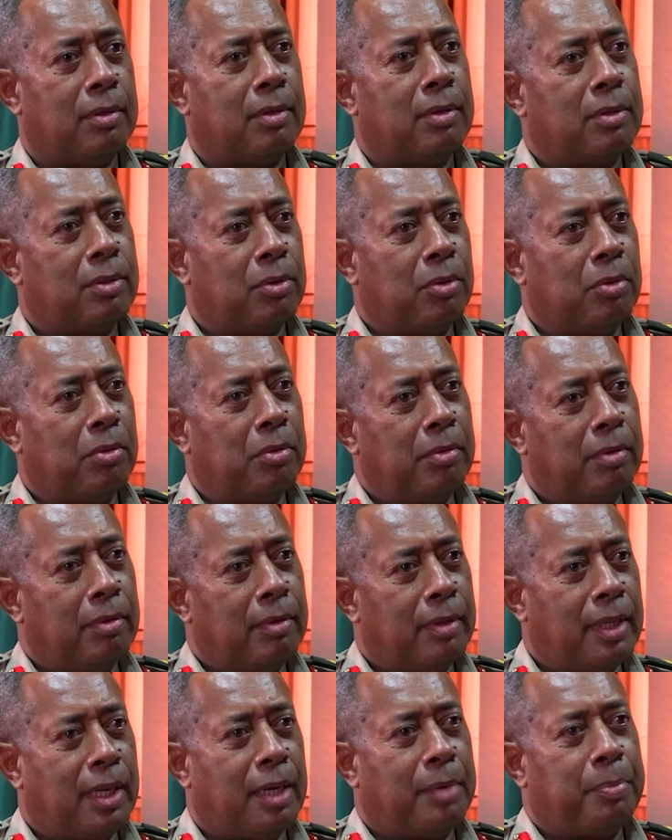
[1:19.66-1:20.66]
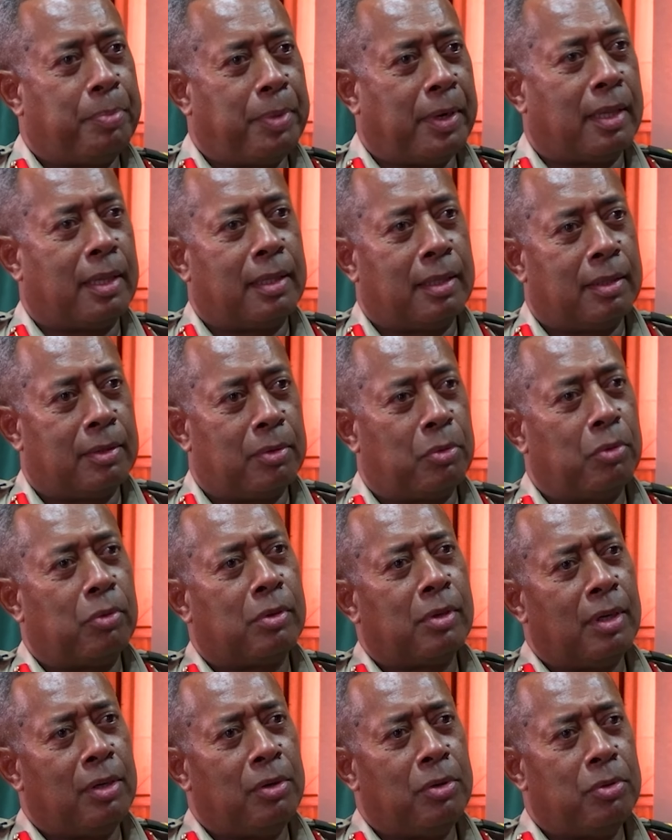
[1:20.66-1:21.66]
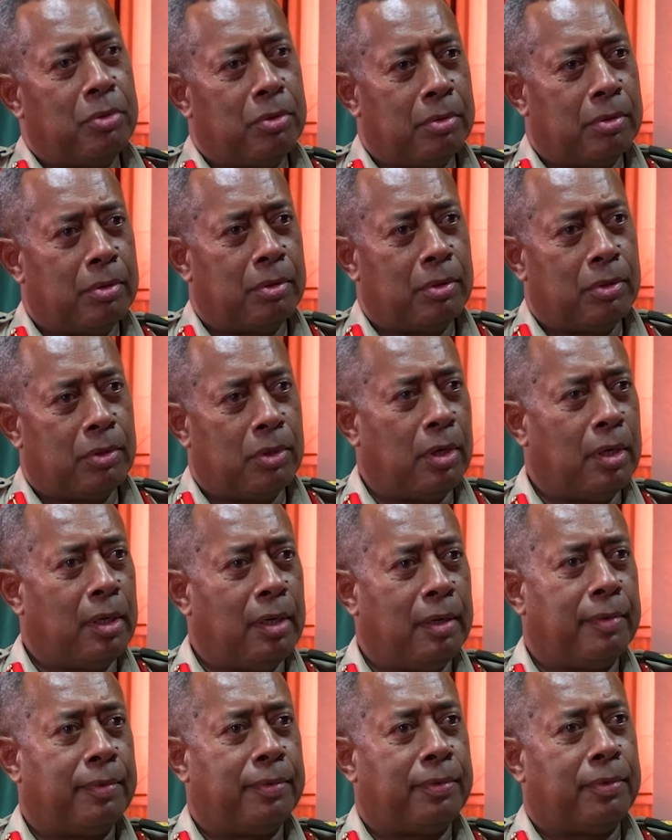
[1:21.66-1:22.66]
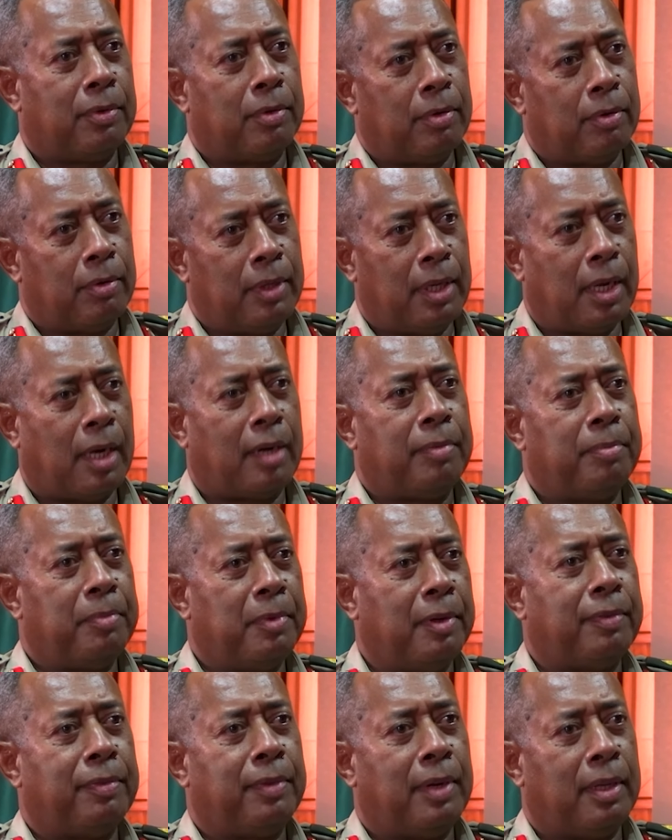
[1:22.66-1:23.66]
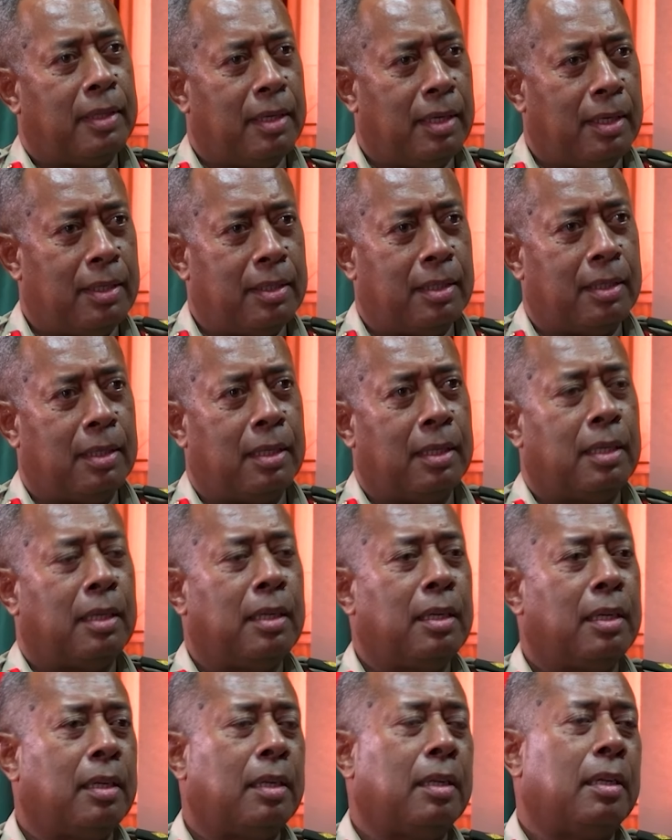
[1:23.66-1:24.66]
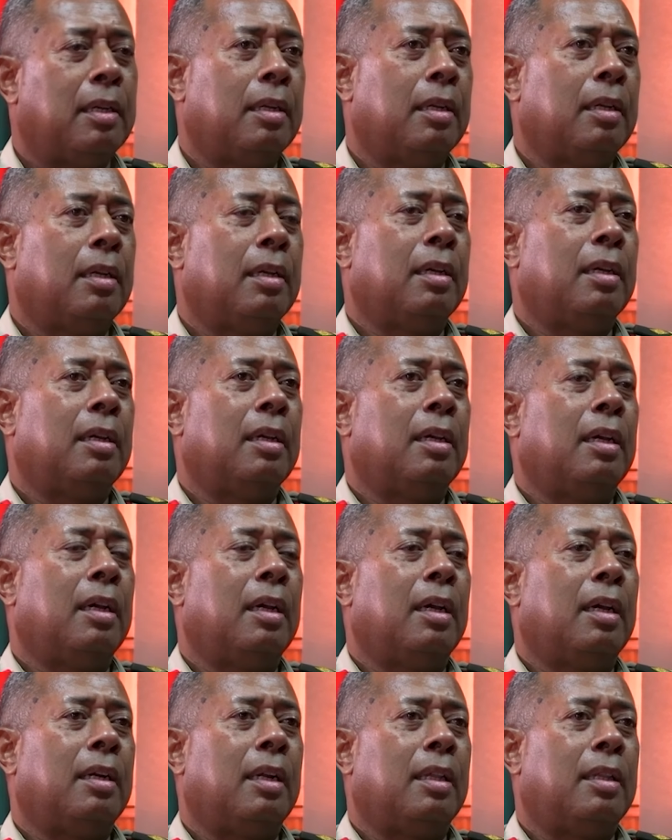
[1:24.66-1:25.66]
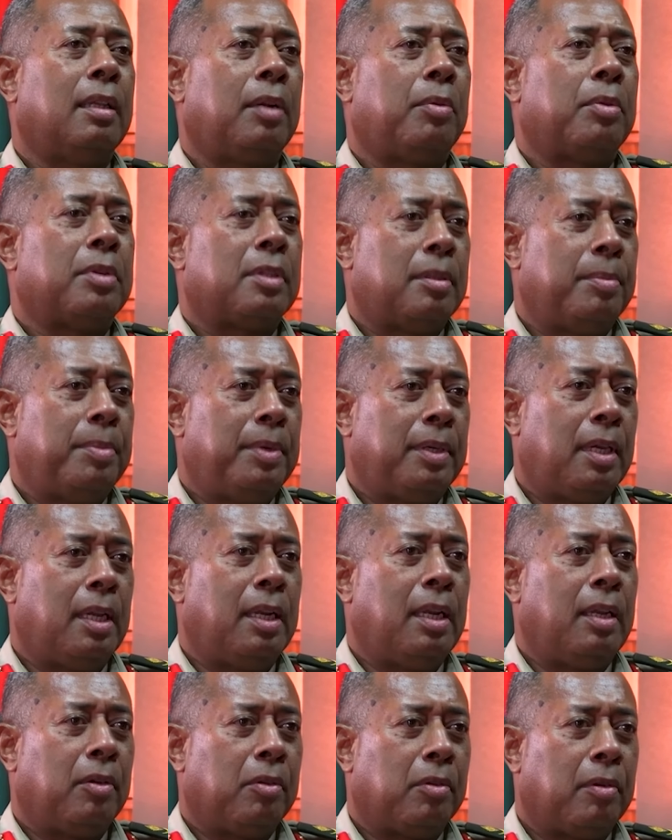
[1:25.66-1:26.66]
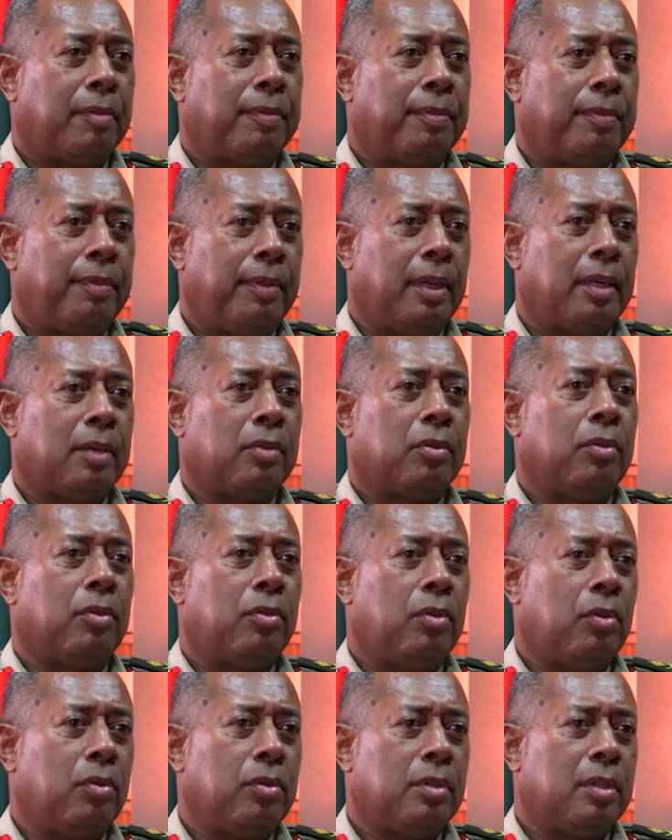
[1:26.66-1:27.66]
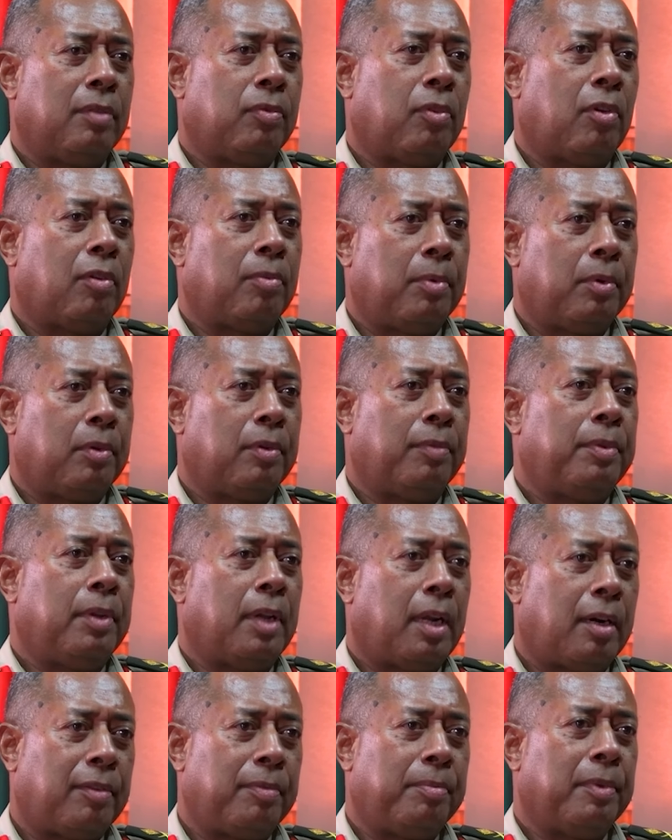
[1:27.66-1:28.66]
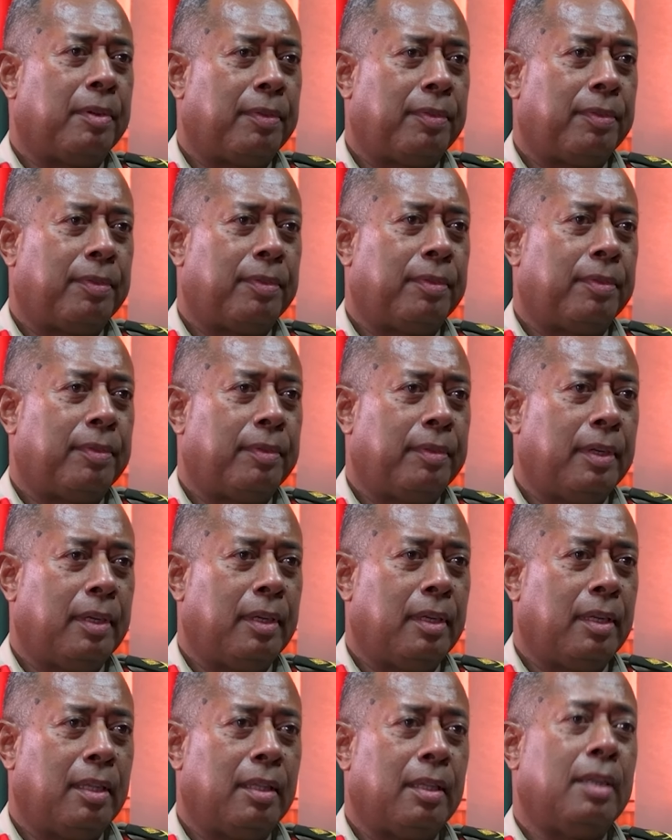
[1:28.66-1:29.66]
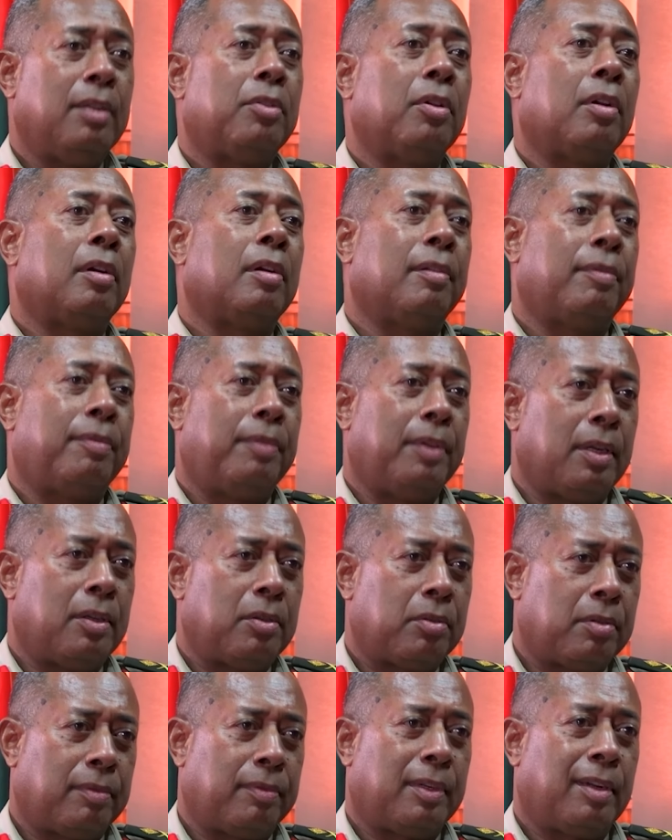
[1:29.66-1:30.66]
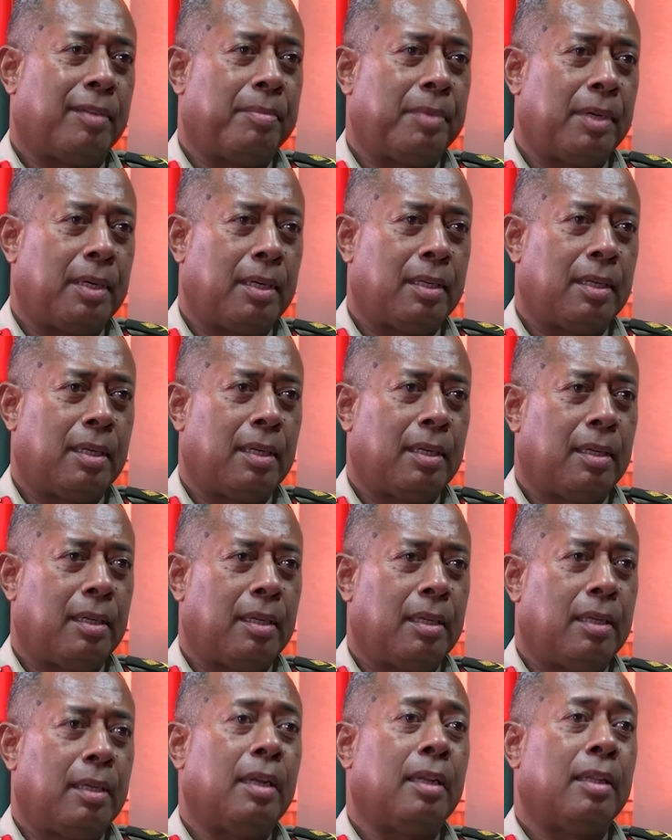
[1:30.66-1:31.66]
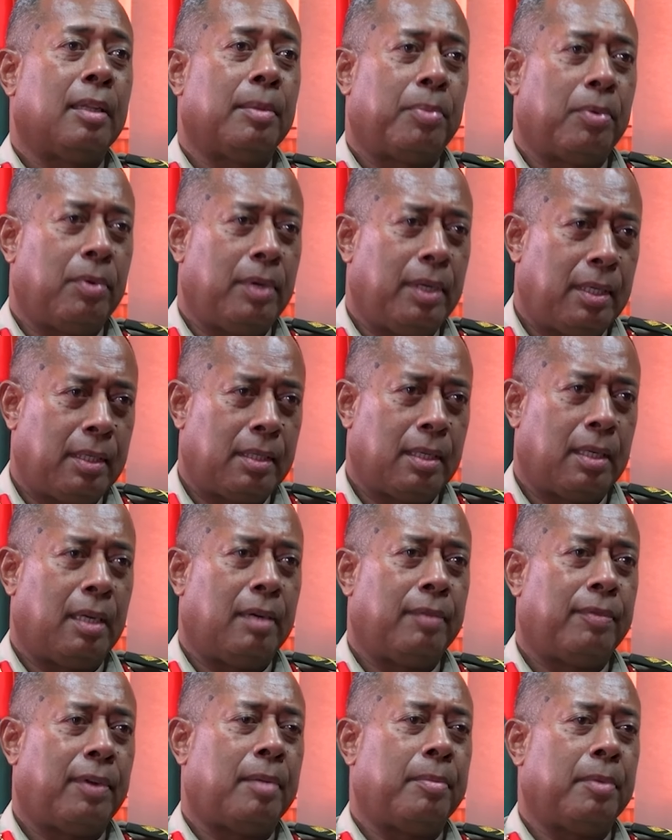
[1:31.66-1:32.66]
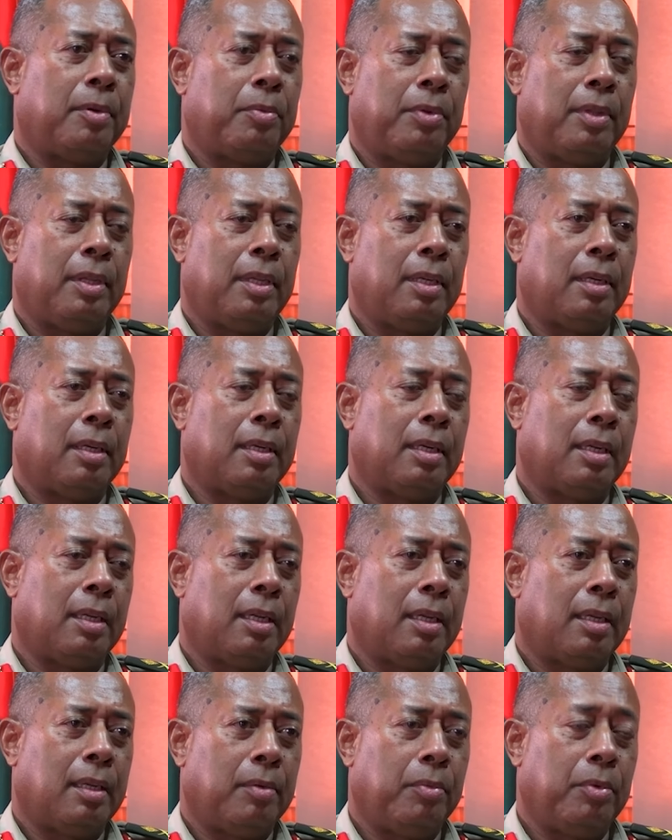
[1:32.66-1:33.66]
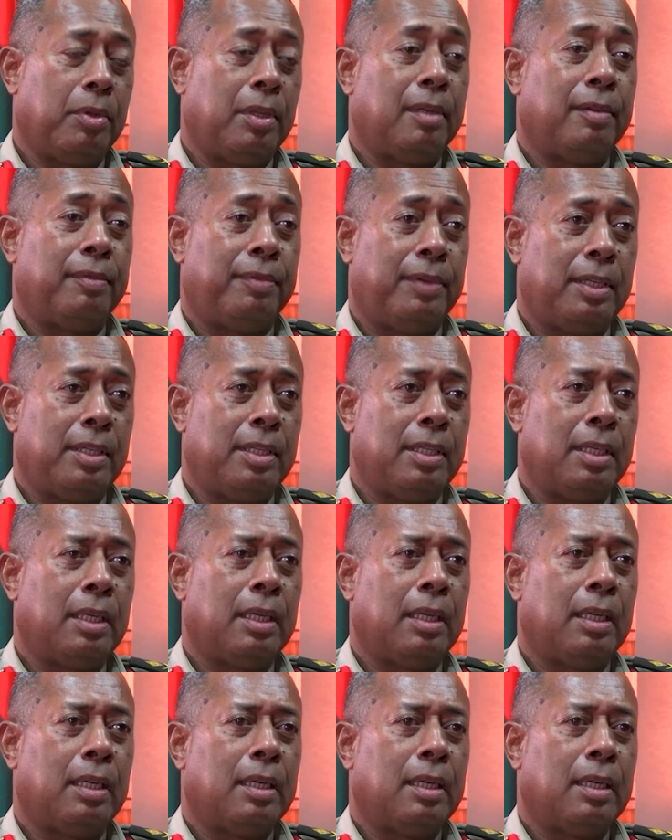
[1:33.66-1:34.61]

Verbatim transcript: So that path took a new journey for the RFMF and the nation. And I think it was the beginning of that continuous involvement of the RFMF in the internal affairs of government and the political environment within Fiji.